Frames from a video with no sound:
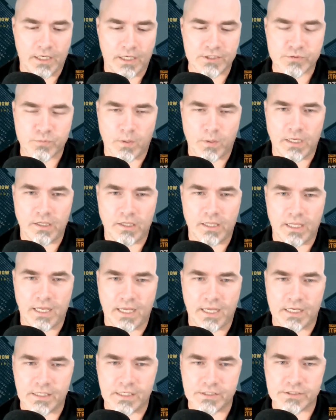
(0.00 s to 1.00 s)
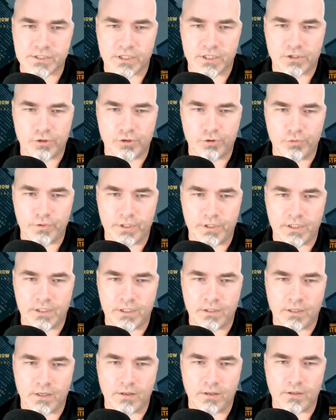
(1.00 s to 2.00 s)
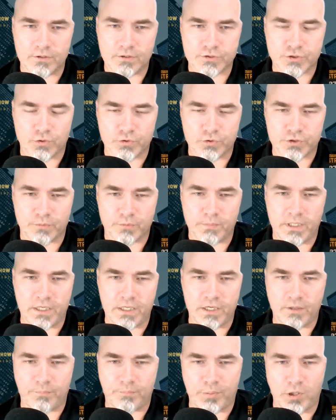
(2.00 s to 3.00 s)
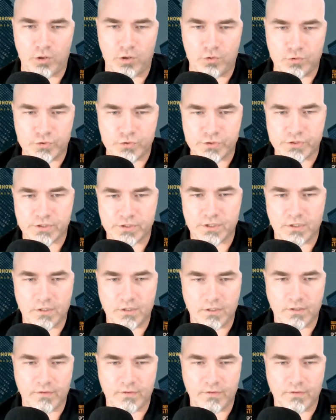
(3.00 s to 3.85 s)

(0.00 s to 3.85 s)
as well as including social media posts